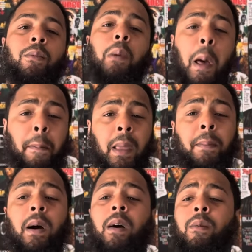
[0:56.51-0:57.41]
What I mean
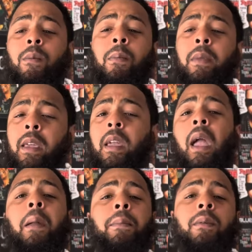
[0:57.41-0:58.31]
by he
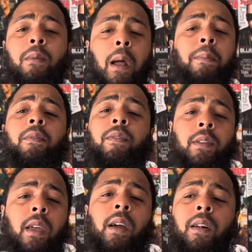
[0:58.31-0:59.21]
ain't been rapping for
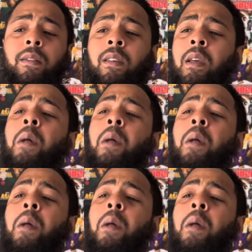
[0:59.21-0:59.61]
years,